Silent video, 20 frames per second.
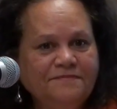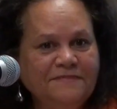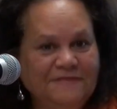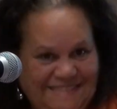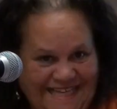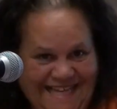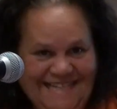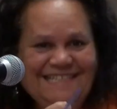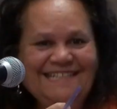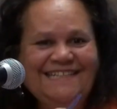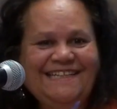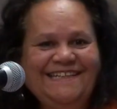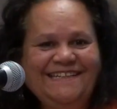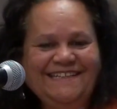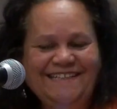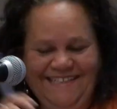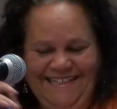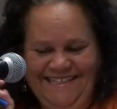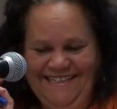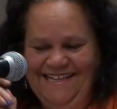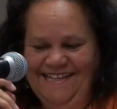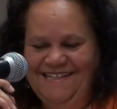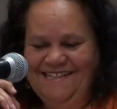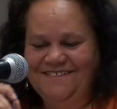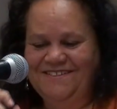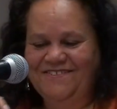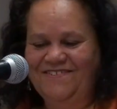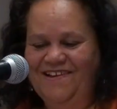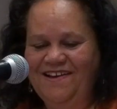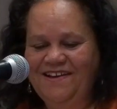Centrelink, yeah,
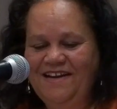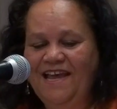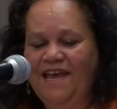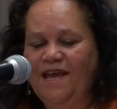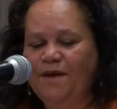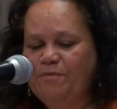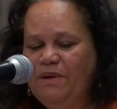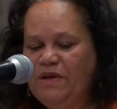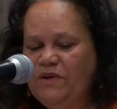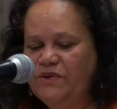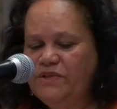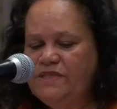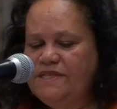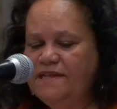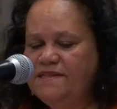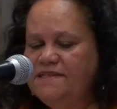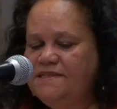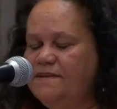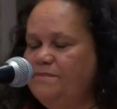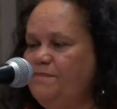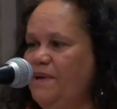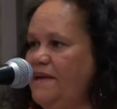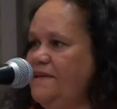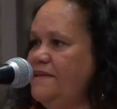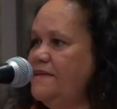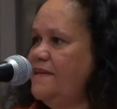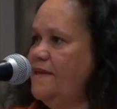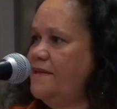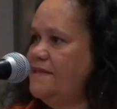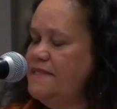that's right, because that's the
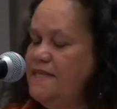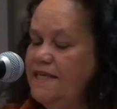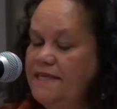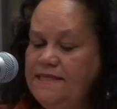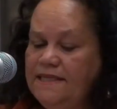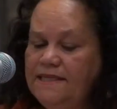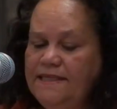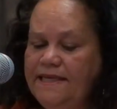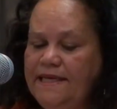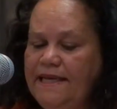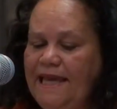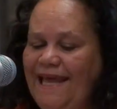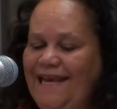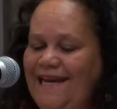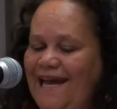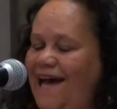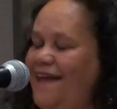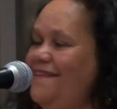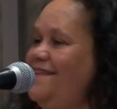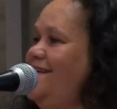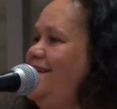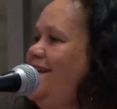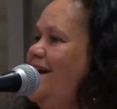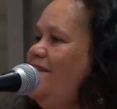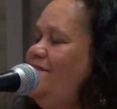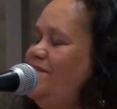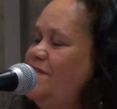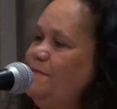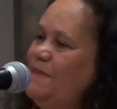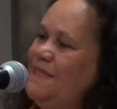bank that Centrelink and other
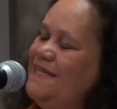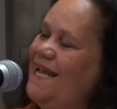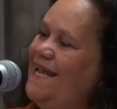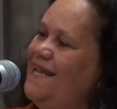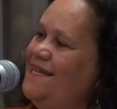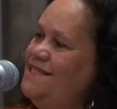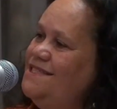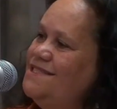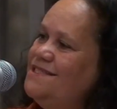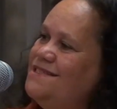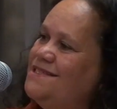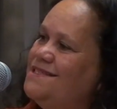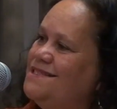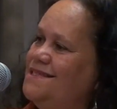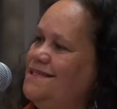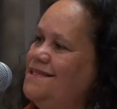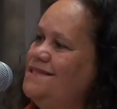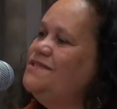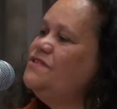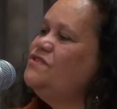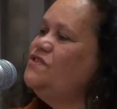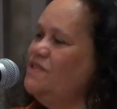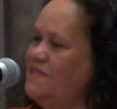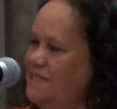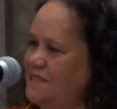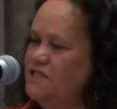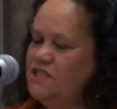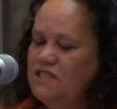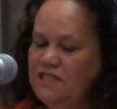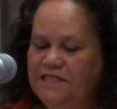government agencies
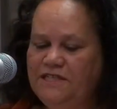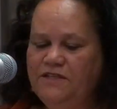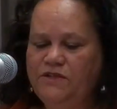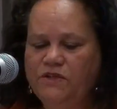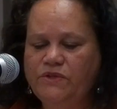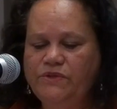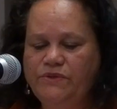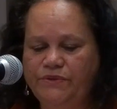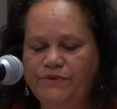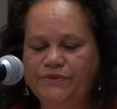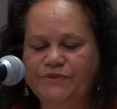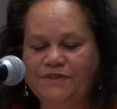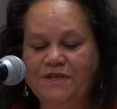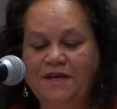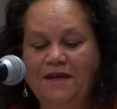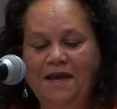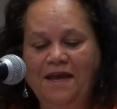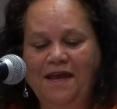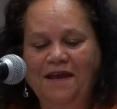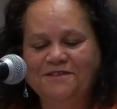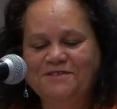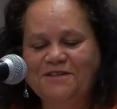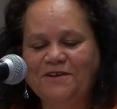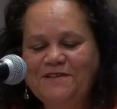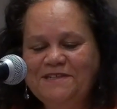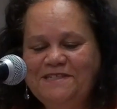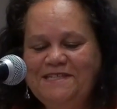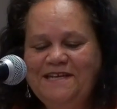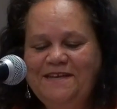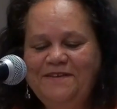traditionally use. So
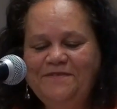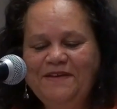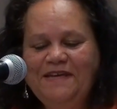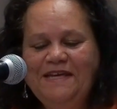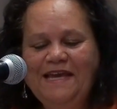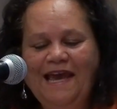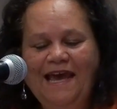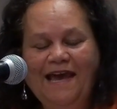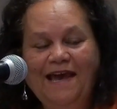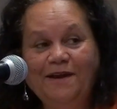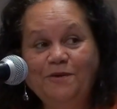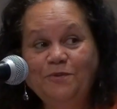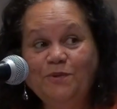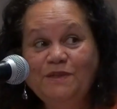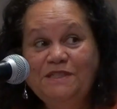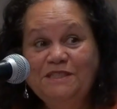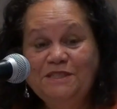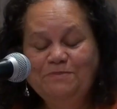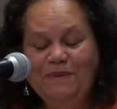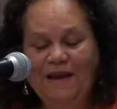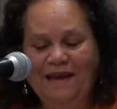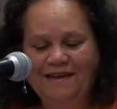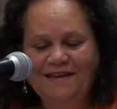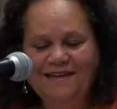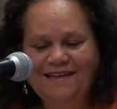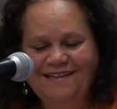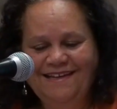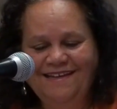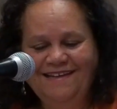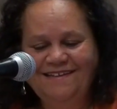the TV ad, which
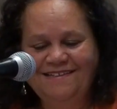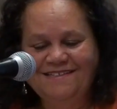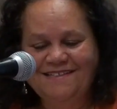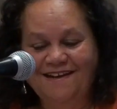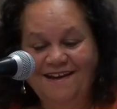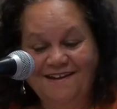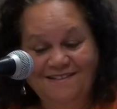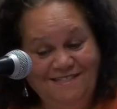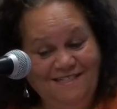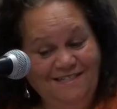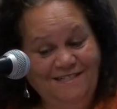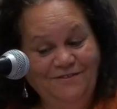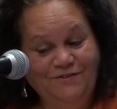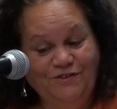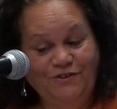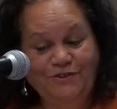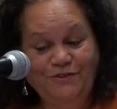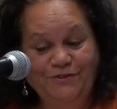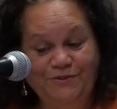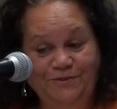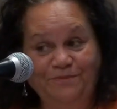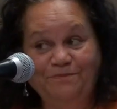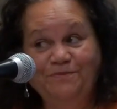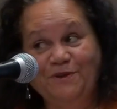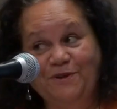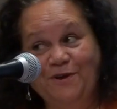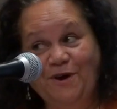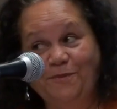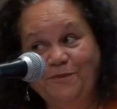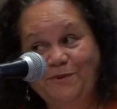bank, is largely true,
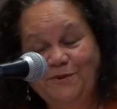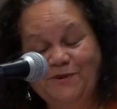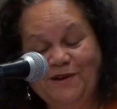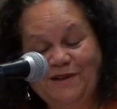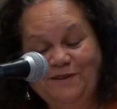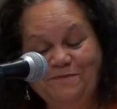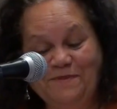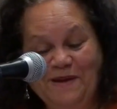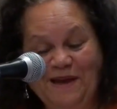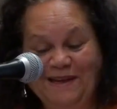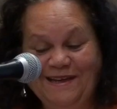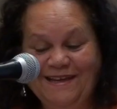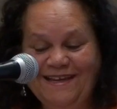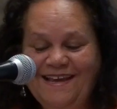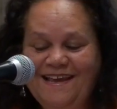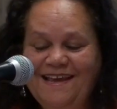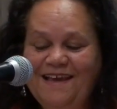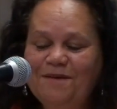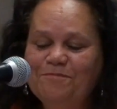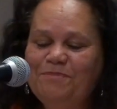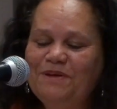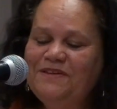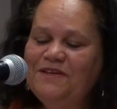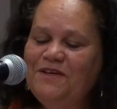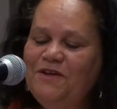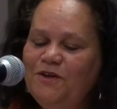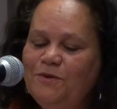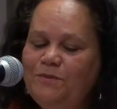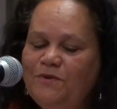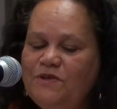the Commonwealth Bank. But the
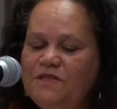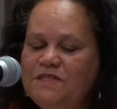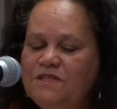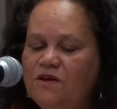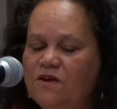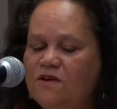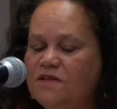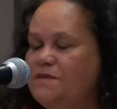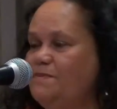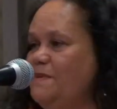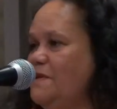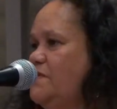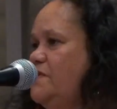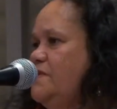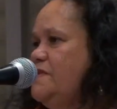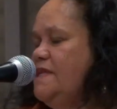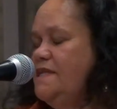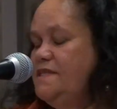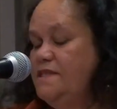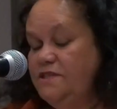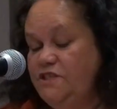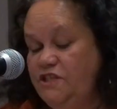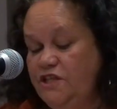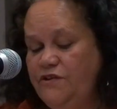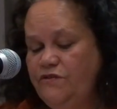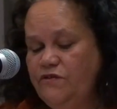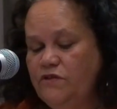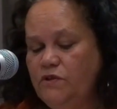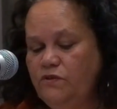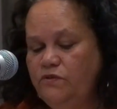humour is lost because, as a
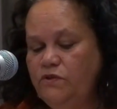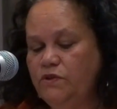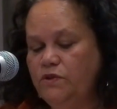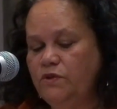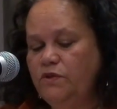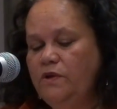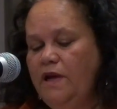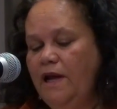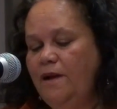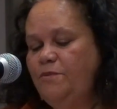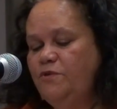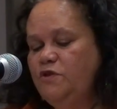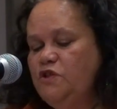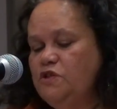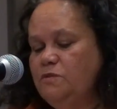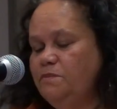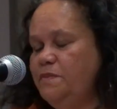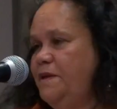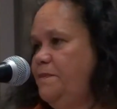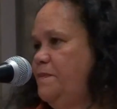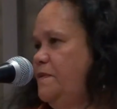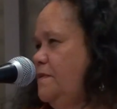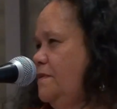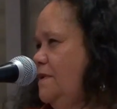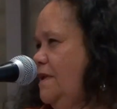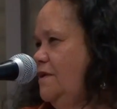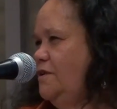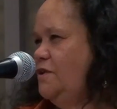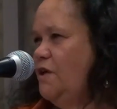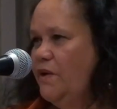general rule, Aboriginal
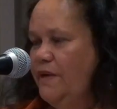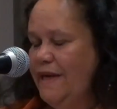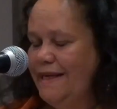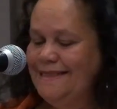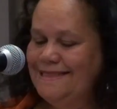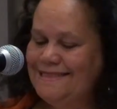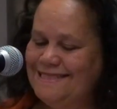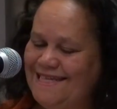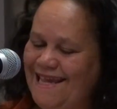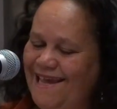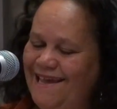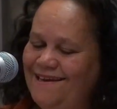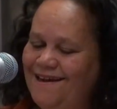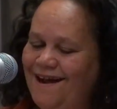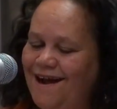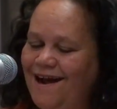people don't understand